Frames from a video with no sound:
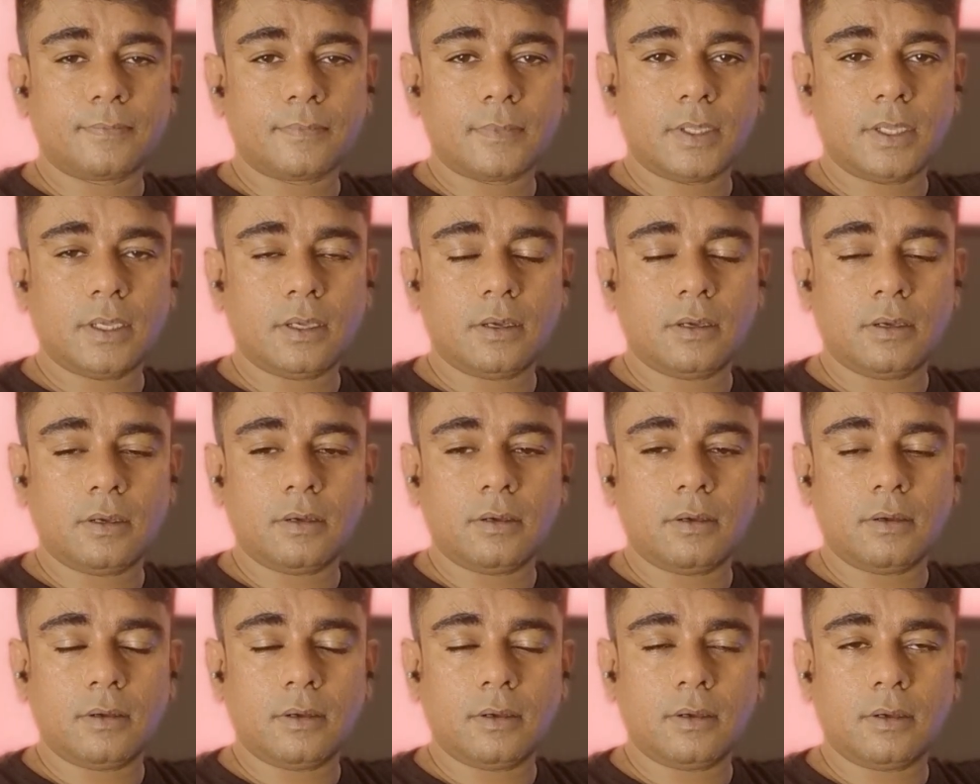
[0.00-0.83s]

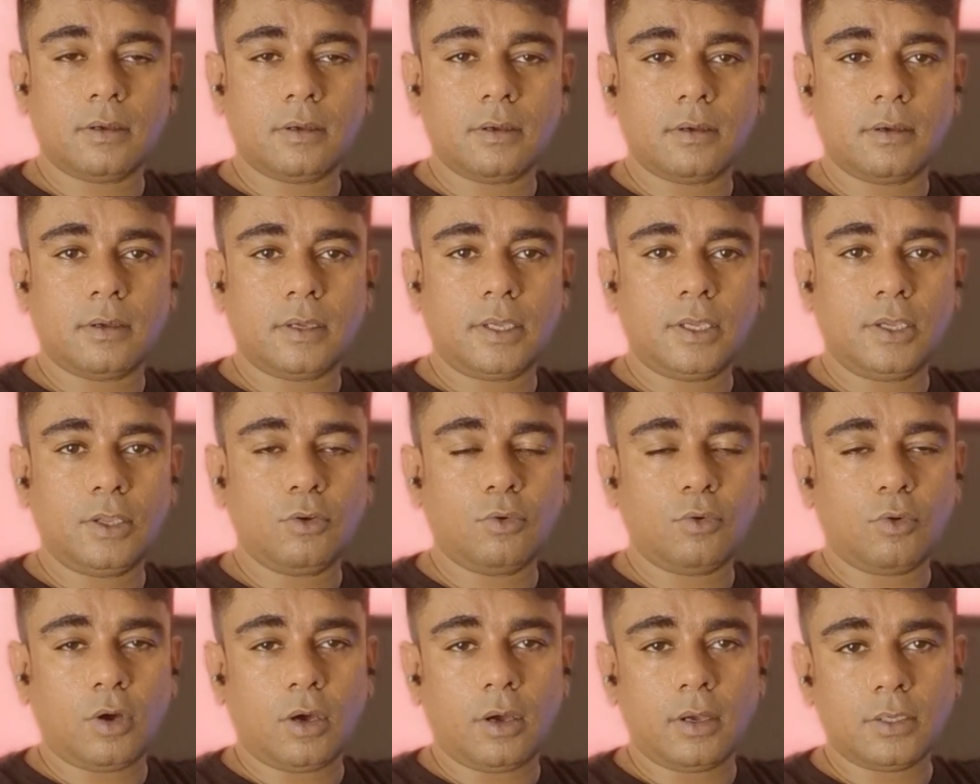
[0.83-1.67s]

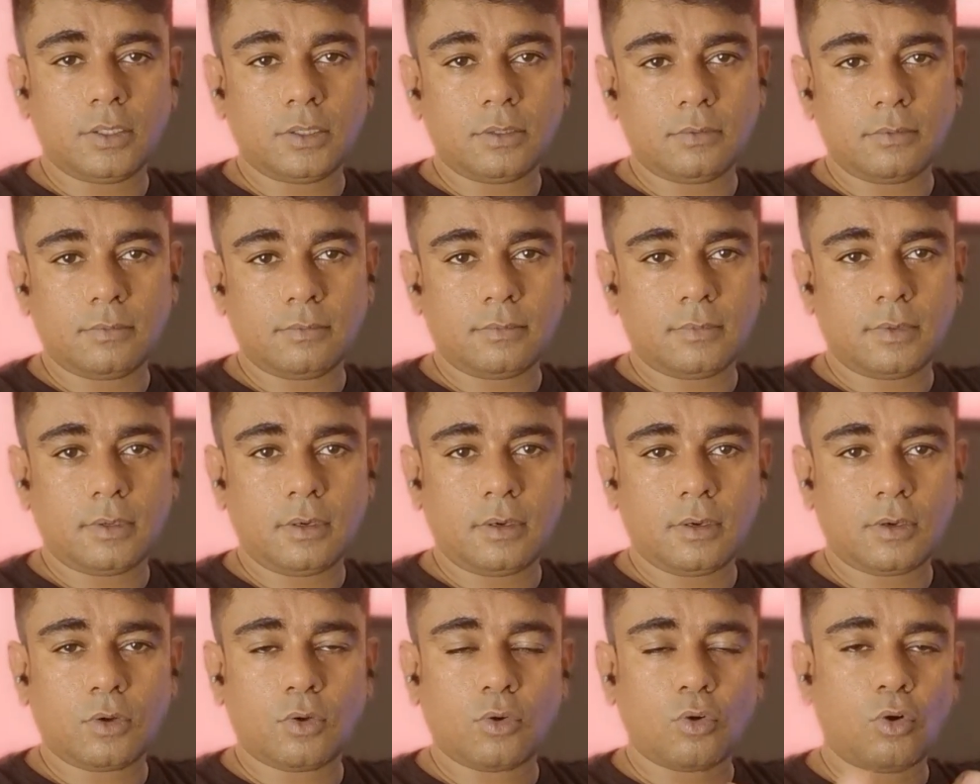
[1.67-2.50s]
a
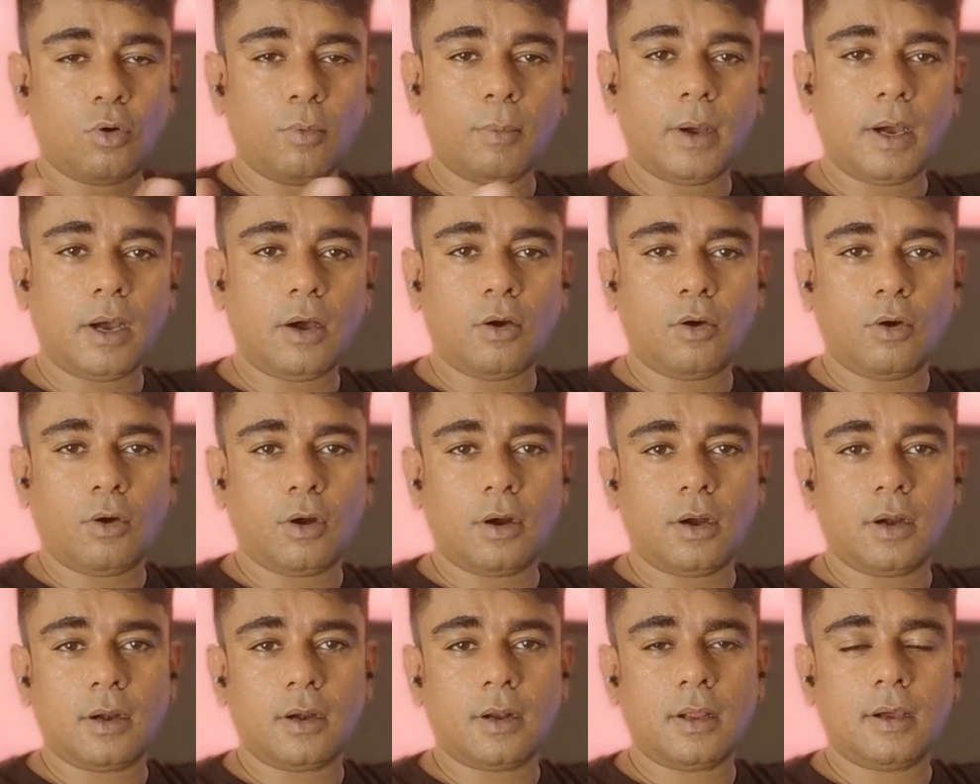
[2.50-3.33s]
Chroma
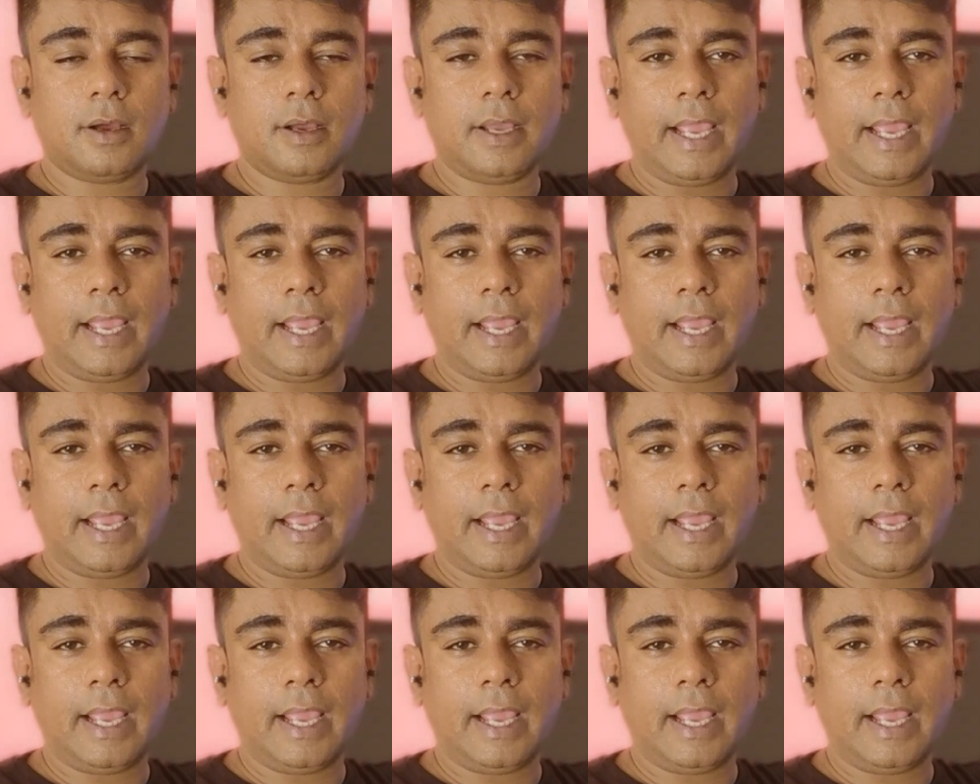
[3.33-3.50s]
or